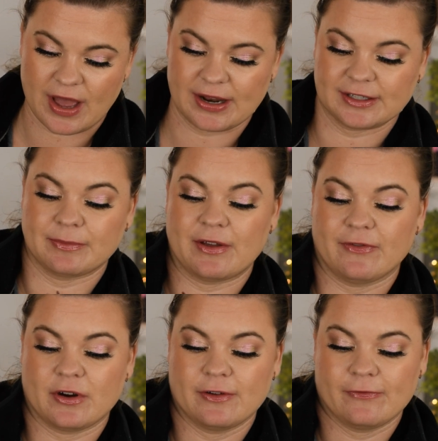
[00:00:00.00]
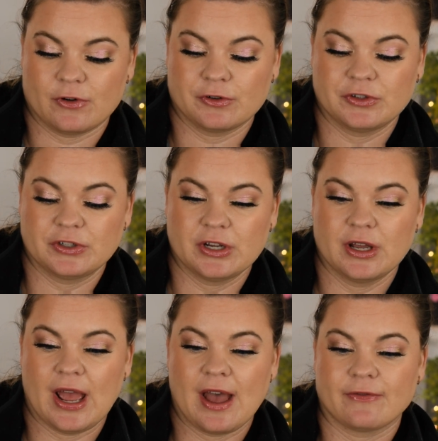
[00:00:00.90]
that is my very first
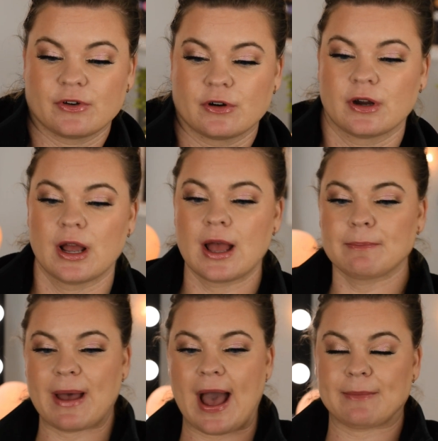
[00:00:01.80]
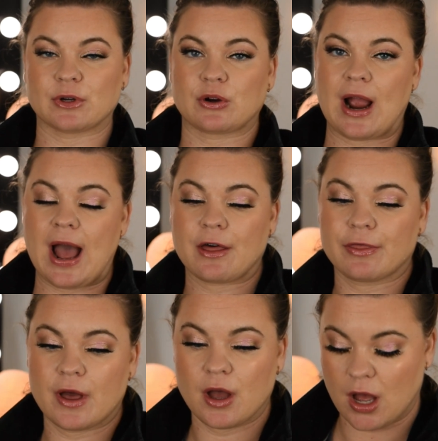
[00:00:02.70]
ever Pat McGrath
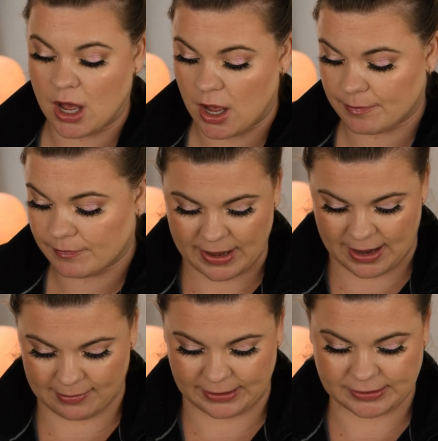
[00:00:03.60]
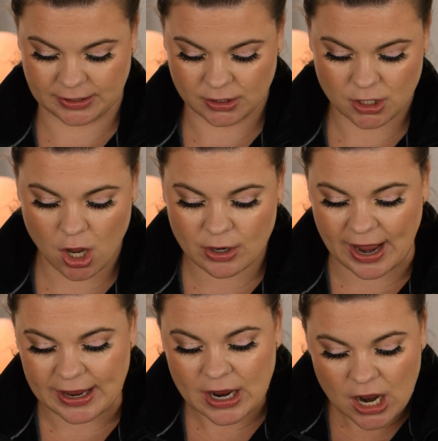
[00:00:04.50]
palette.
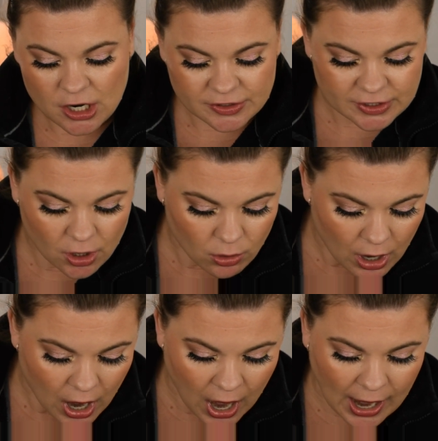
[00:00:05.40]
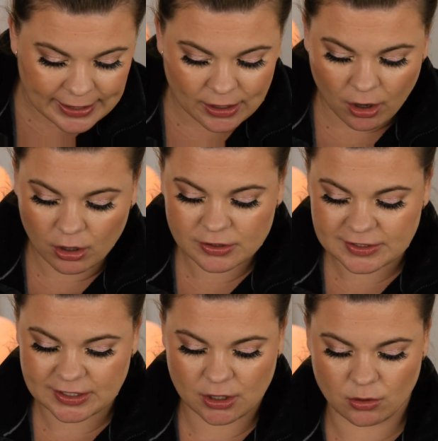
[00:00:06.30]
Okay, so I
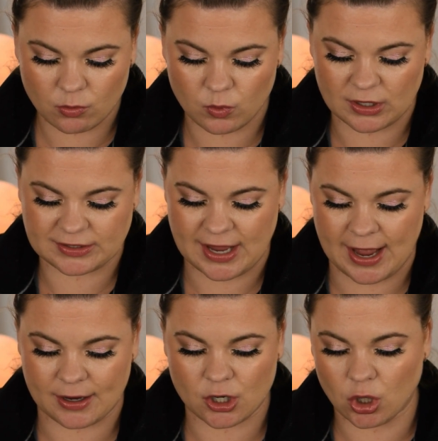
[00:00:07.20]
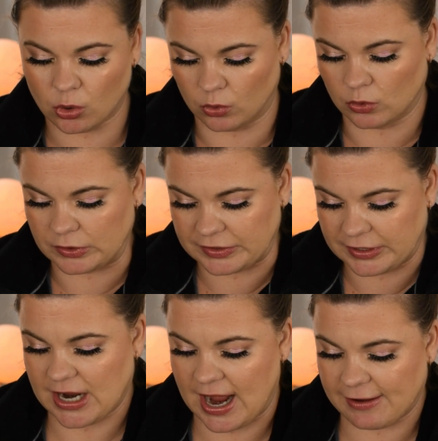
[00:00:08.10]
also was at Kohl's.
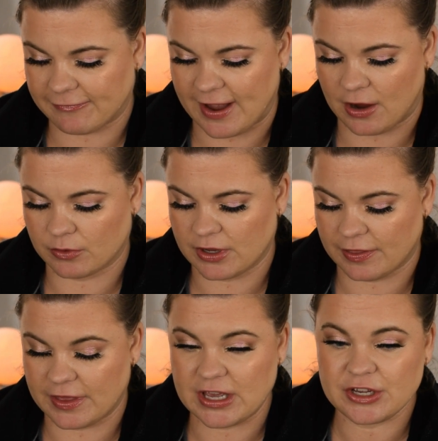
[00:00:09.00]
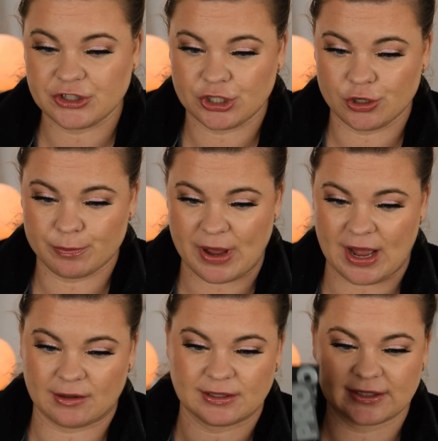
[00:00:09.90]
I found these two
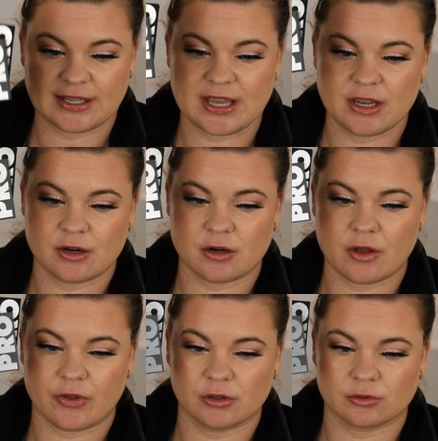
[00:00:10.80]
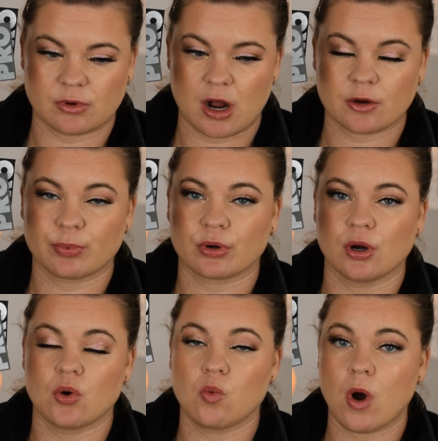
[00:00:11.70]
palettes here, the Lorac
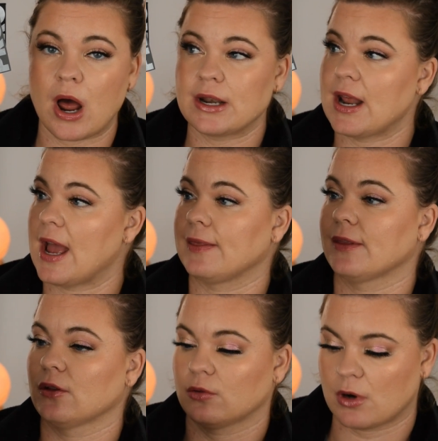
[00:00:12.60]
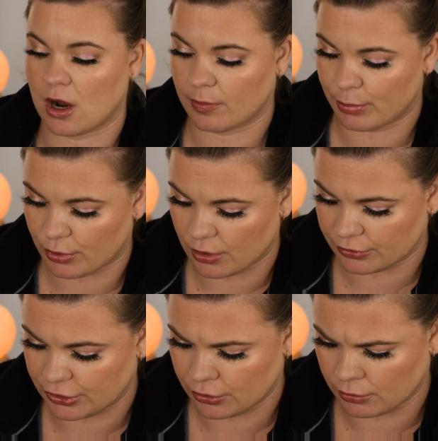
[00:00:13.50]
Pro 1 and the Lorac Pro
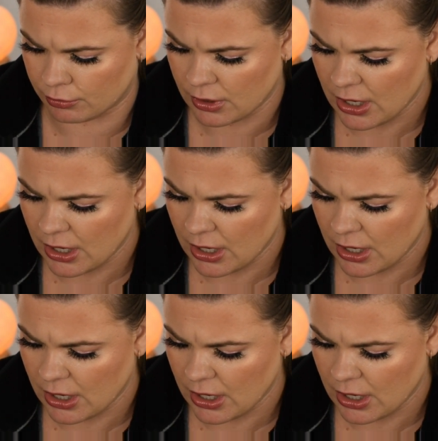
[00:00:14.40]
2.